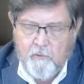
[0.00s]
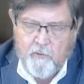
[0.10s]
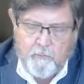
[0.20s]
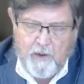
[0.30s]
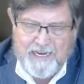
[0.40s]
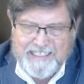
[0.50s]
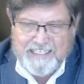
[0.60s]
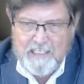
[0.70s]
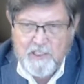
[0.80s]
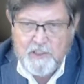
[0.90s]
just by
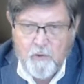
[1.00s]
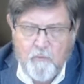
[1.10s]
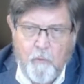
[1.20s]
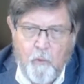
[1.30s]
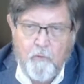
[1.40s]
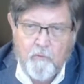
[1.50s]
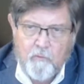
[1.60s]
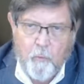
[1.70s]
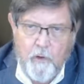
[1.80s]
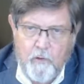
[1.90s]
sheer force of
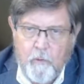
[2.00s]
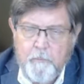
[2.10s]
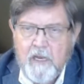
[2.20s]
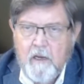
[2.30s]
will,